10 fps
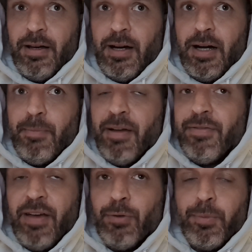my
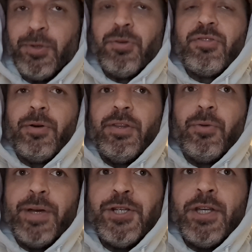favorite producer in
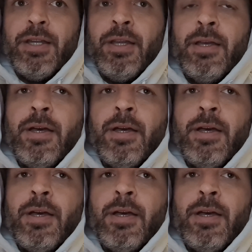the region.